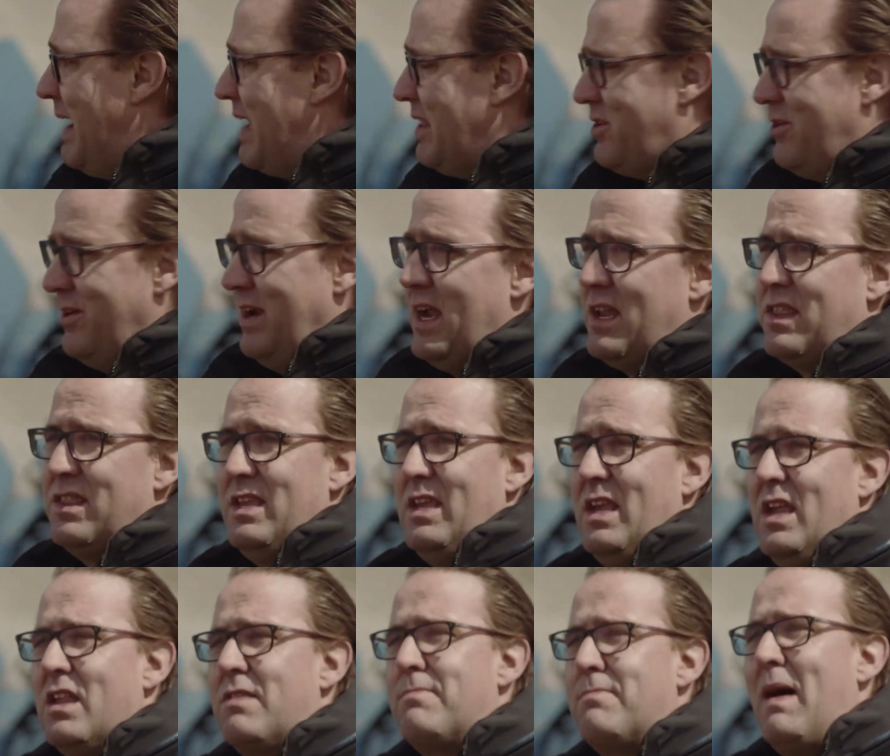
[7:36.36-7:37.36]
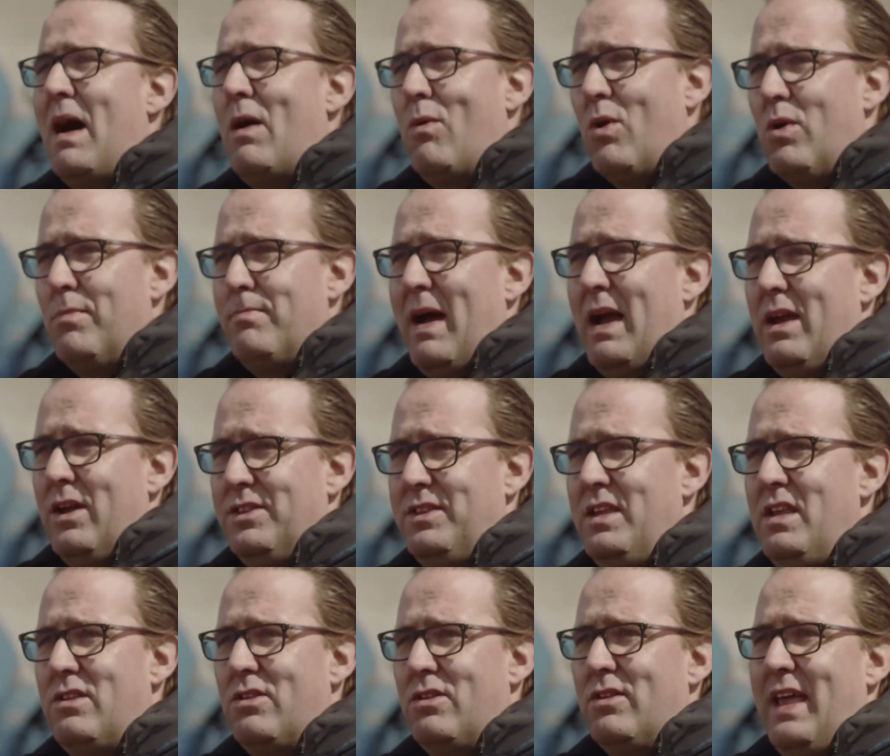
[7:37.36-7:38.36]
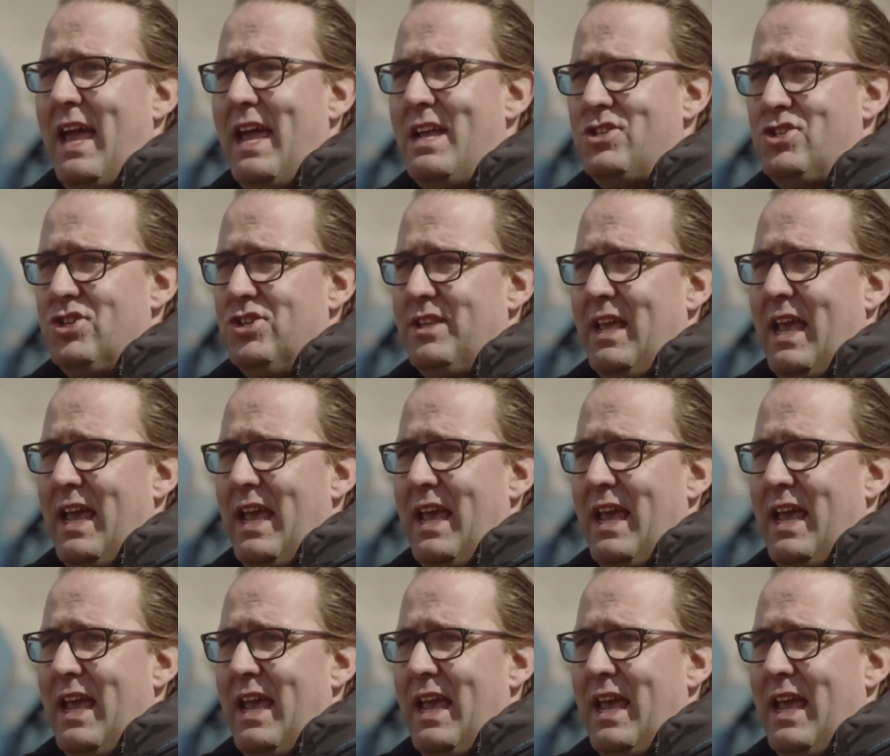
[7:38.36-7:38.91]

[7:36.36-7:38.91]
Master XT is powered by a diesel engine